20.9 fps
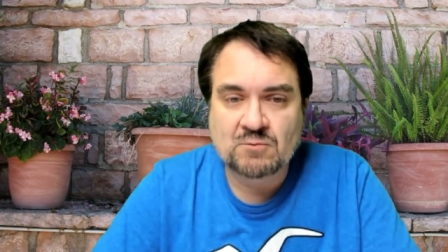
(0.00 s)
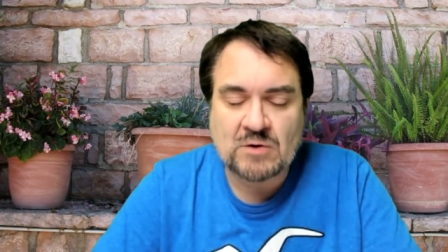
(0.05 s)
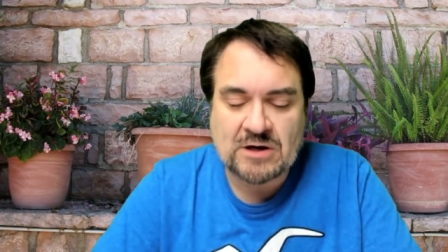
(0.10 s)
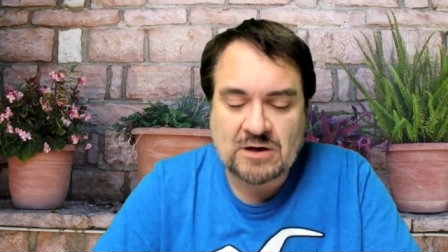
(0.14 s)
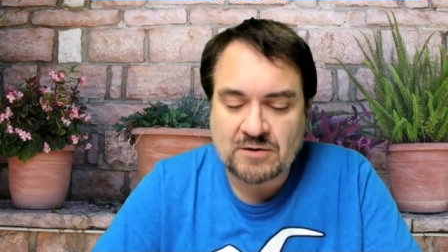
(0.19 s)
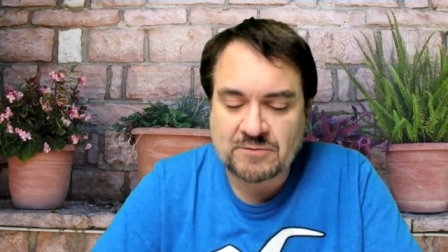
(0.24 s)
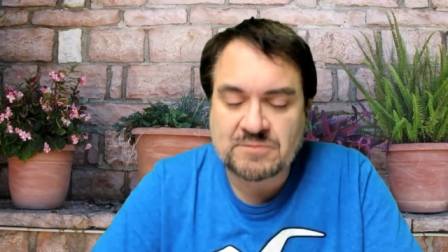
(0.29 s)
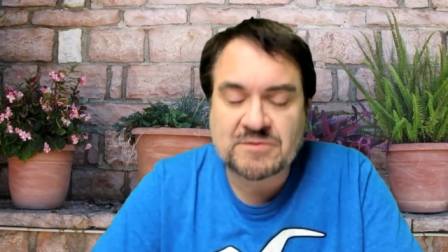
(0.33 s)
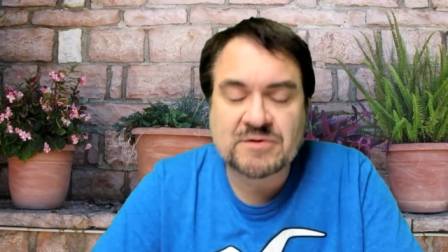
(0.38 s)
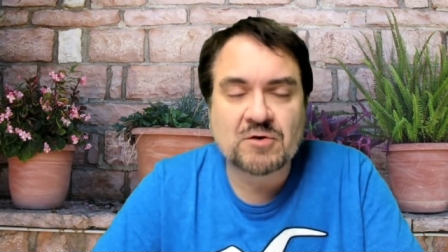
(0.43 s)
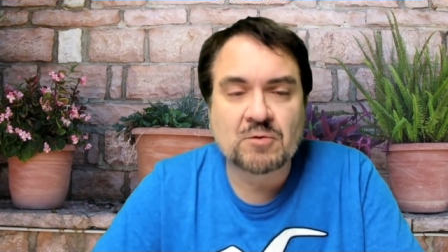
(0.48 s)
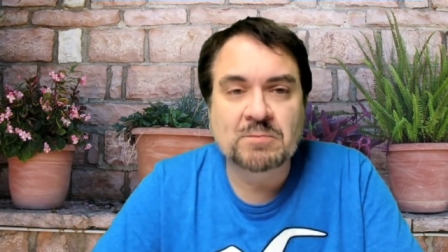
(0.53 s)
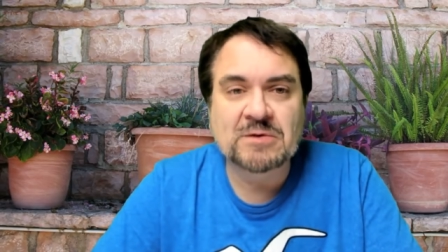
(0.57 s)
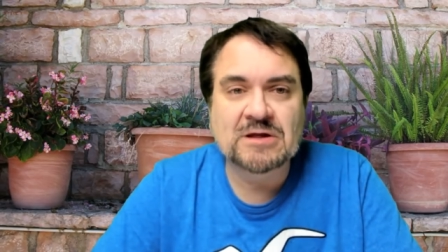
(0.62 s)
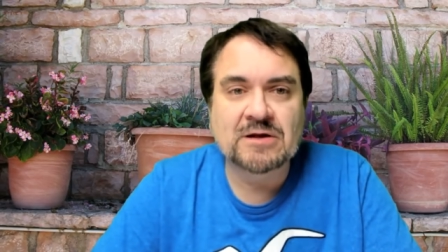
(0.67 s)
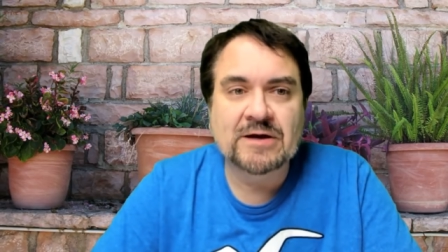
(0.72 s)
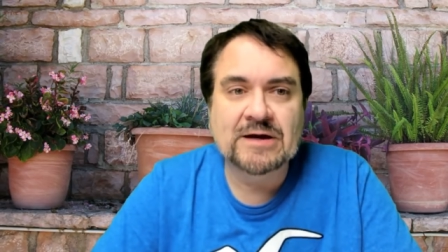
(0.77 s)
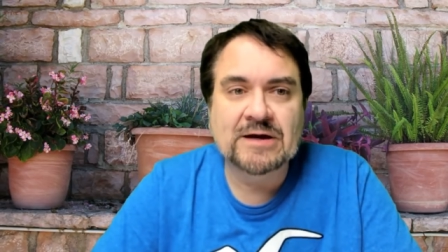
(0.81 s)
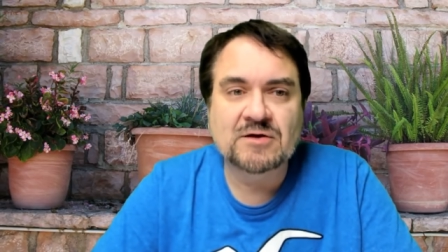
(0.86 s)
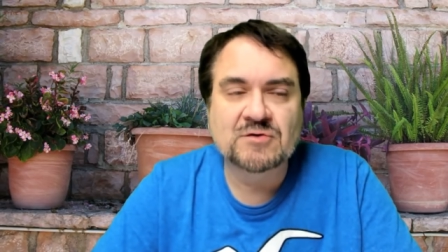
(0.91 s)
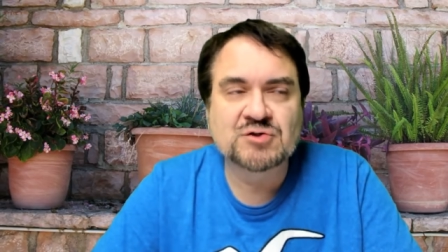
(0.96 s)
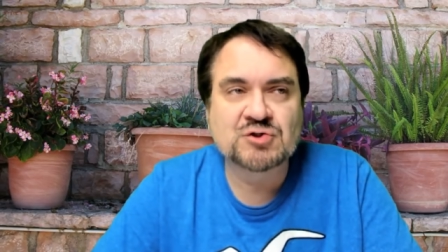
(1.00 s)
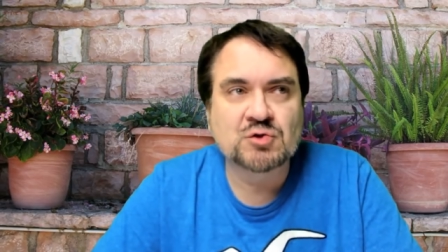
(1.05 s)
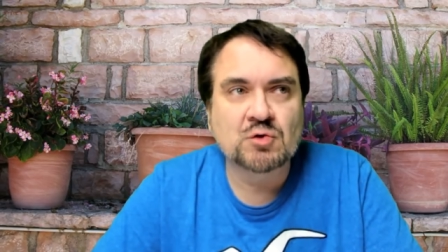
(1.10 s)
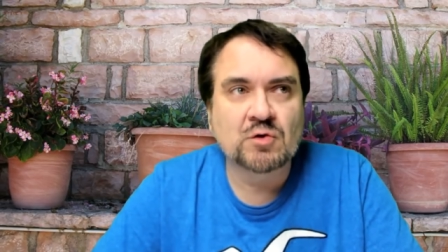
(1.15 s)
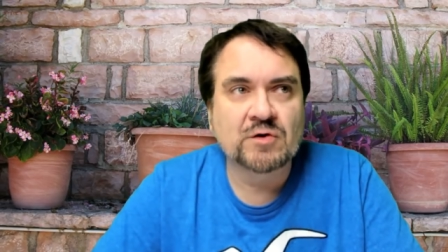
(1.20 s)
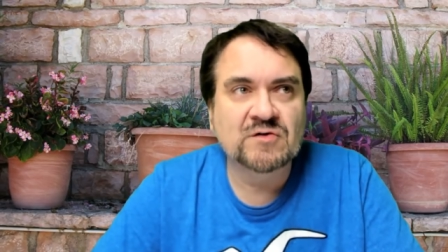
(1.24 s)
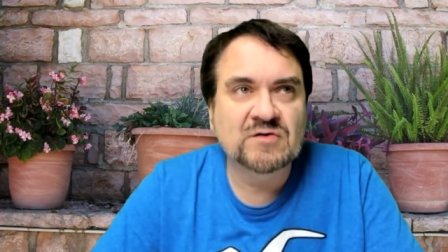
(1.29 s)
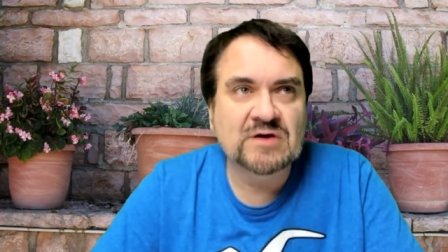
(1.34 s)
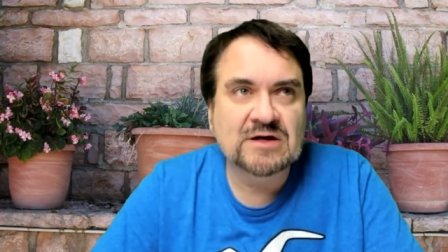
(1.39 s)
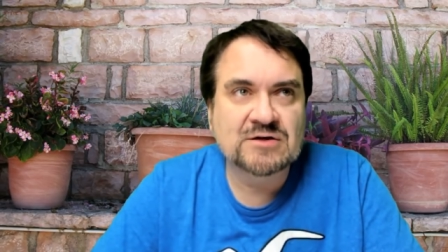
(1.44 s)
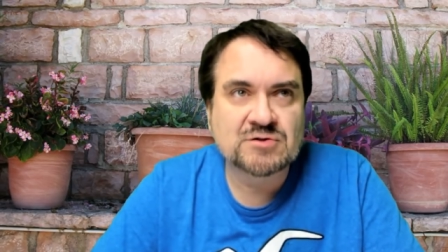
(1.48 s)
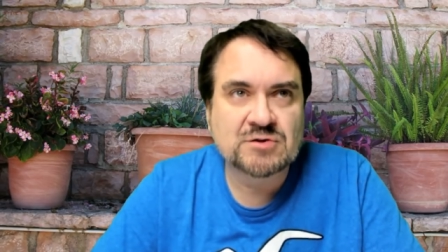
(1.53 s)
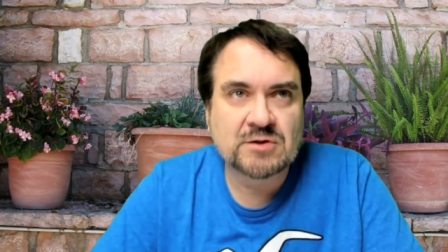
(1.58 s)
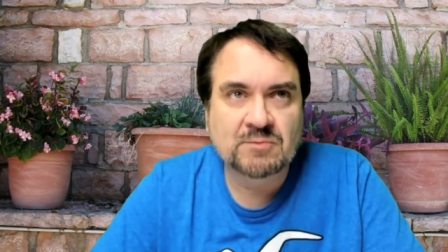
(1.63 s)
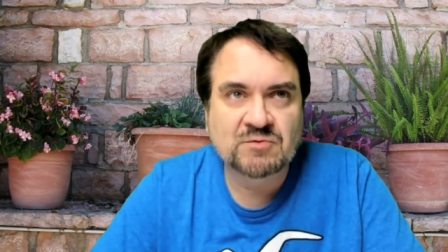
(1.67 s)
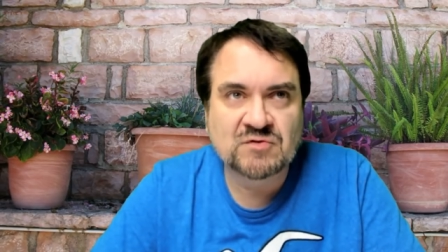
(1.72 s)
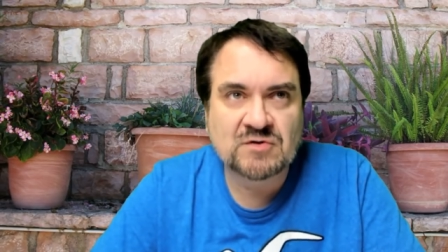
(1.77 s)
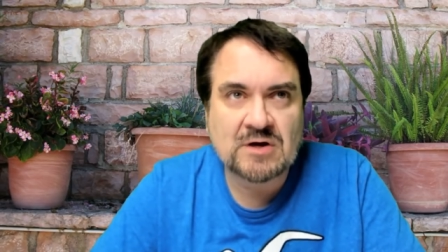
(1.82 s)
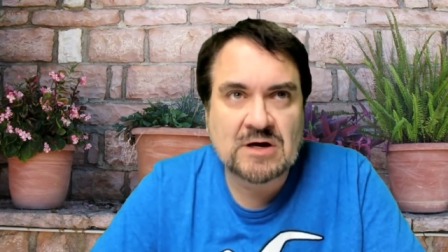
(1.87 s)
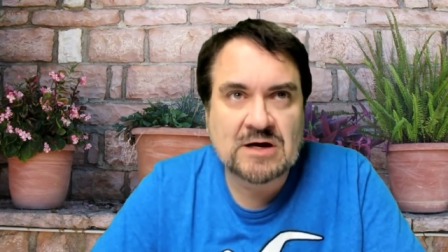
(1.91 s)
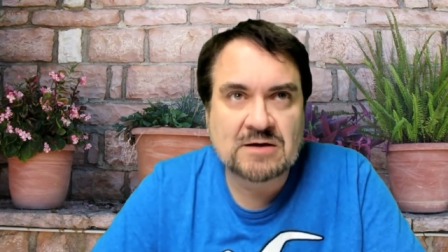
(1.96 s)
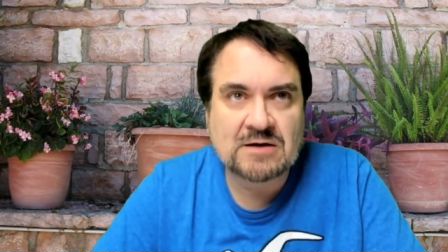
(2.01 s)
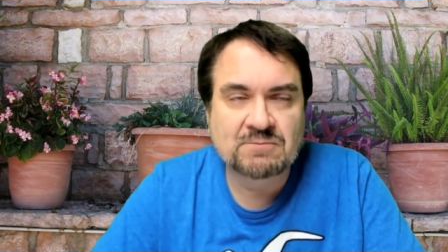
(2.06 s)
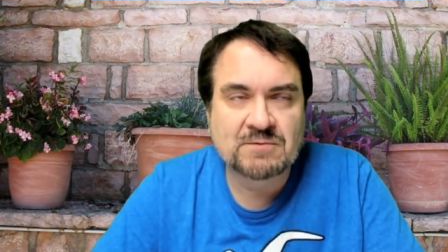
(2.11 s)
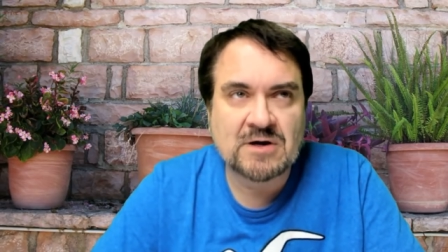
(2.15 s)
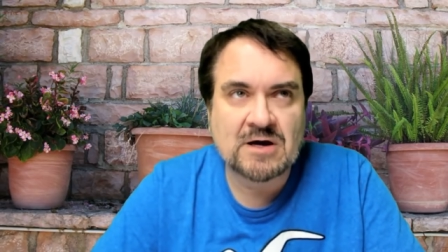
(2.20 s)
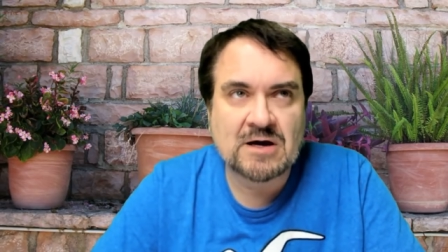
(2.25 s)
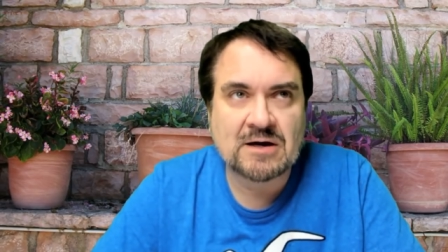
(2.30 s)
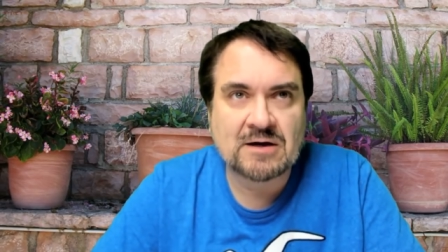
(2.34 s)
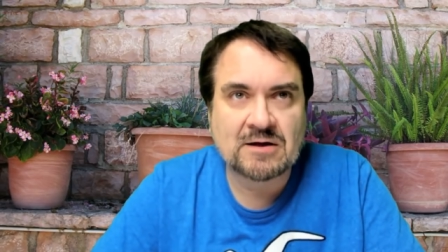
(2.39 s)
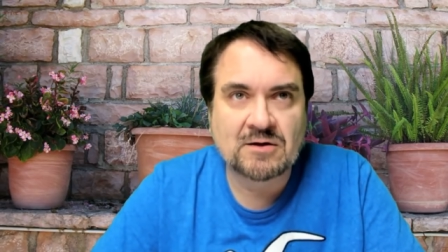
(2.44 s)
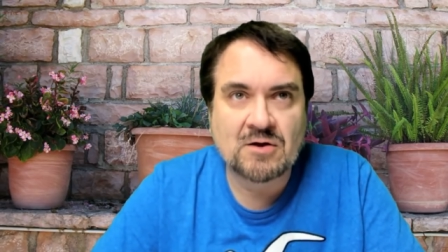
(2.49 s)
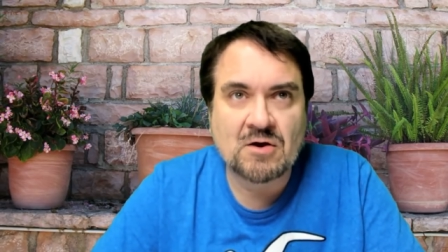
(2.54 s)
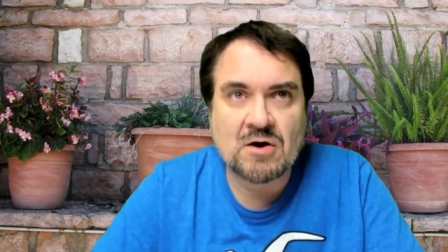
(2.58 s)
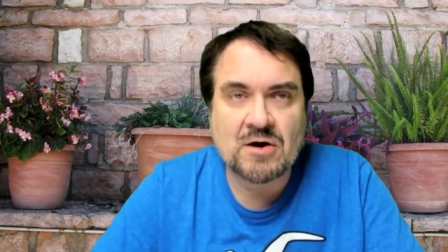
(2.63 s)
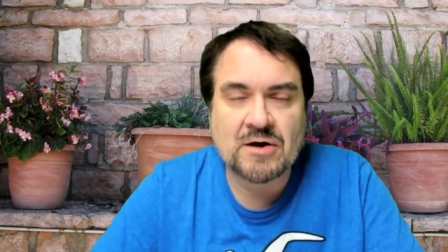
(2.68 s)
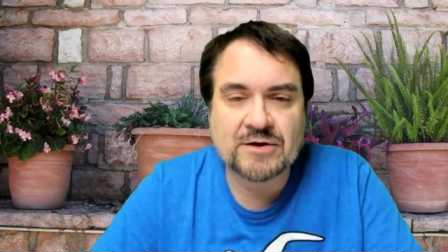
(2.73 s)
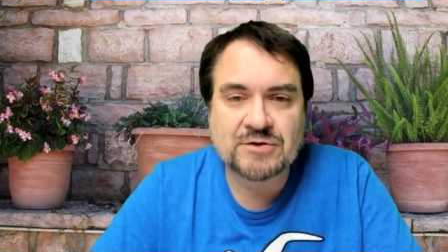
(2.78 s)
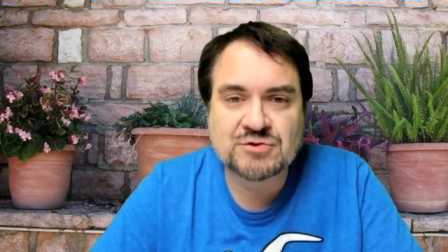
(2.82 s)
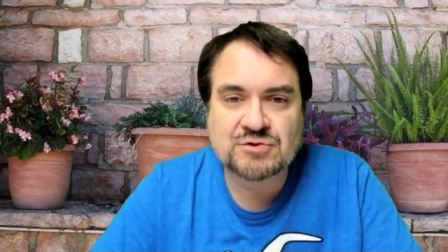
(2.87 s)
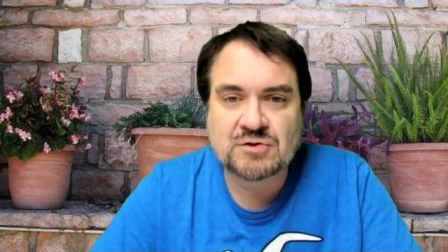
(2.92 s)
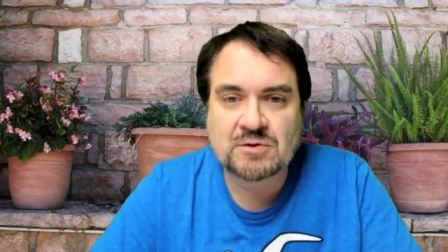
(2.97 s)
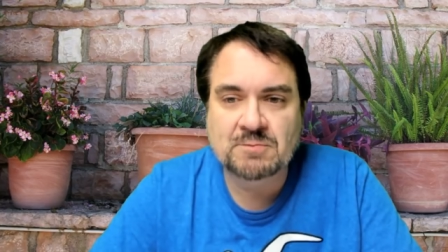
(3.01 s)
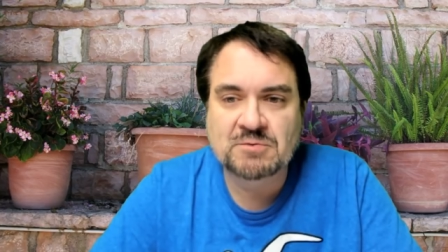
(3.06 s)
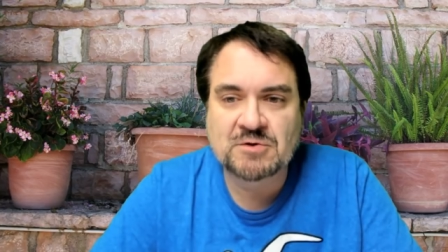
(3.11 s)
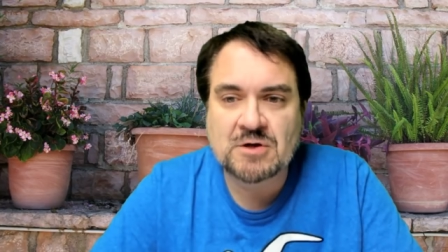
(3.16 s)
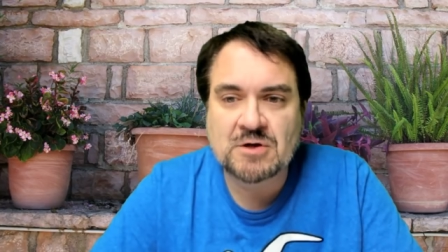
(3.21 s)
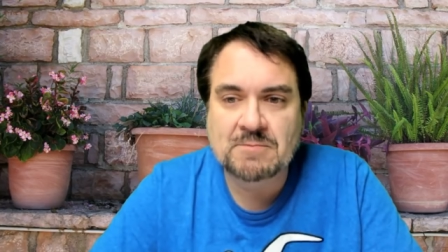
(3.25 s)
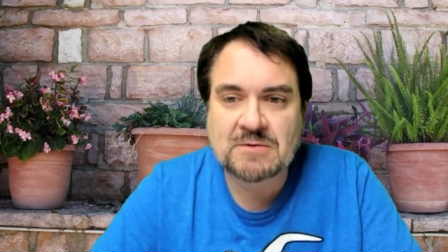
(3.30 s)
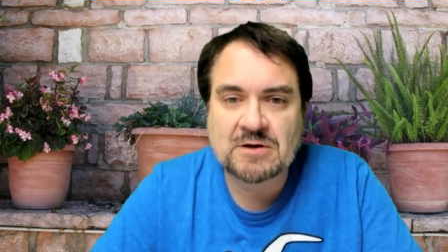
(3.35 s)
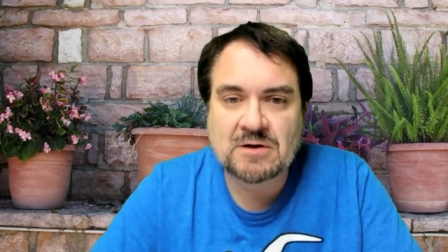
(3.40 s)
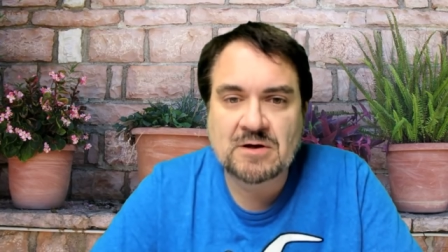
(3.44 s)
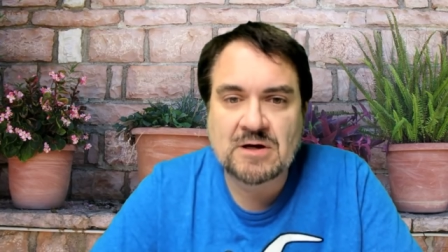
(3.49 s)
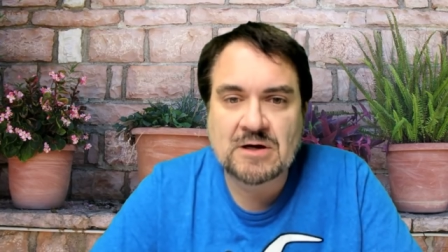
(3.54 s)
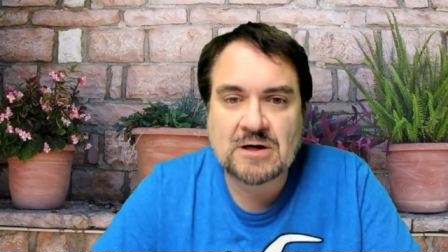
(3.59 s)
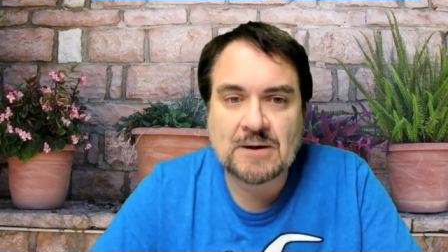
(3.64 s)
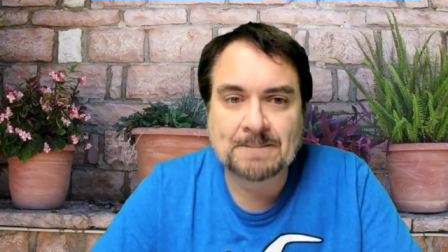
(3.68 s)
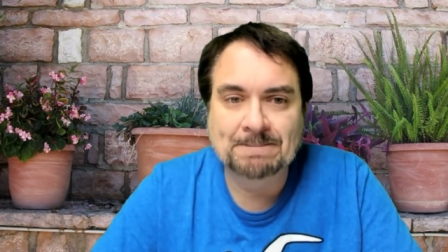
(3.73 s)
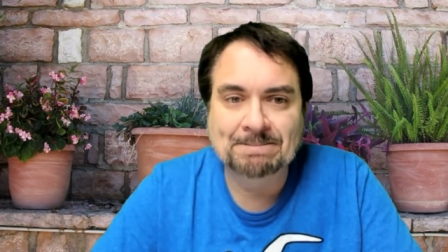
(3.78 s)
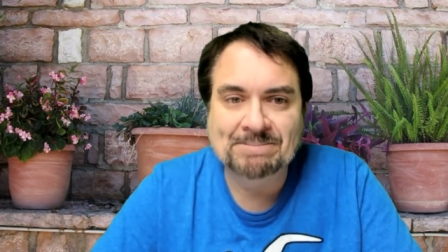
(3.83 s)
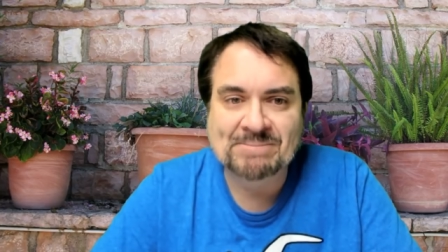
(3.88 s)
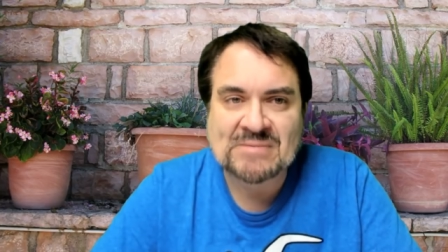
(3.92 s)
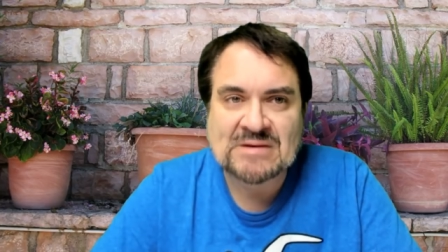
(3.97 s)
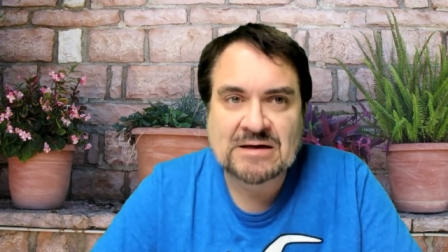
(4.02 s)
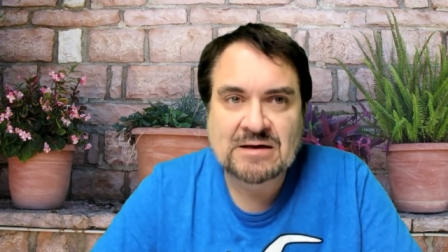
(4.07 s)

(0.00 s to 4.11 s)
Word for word: Well, there'll be like short day trips, and I've got a long trip coming along.